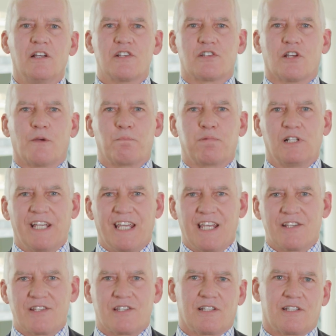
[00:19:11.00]
So
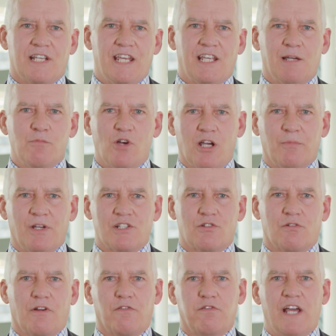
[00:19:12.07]
please take a moment
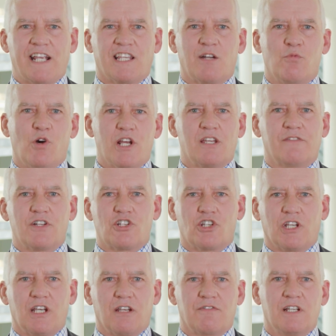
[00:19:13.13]
to reflect on what you've
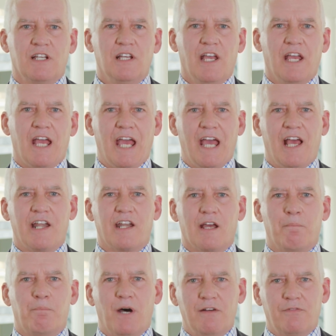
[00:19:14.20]
achieved and,
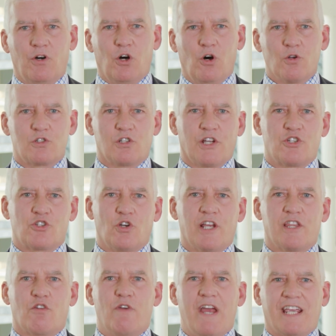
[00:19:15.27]
above all, to
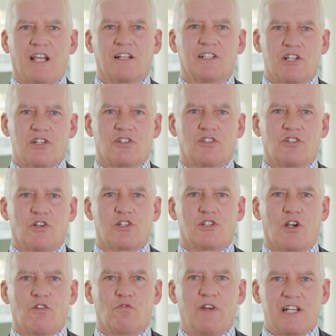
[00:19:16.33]
enjoy the recognition you
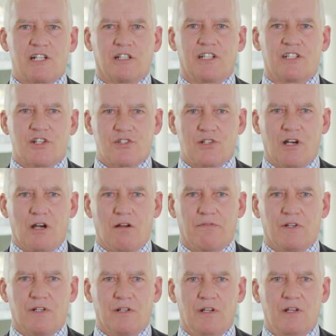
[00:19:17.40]
so richly
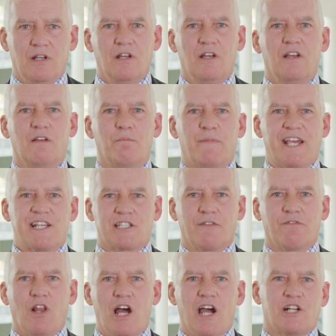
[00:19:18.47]
deserve. Best
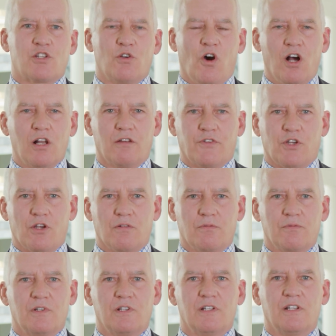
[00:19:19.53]
of luck to all of you.
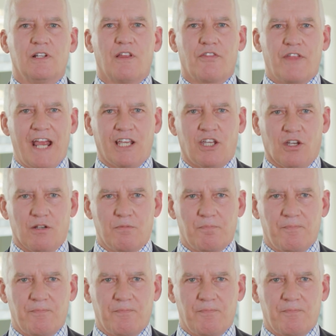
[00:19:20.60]
Thank you.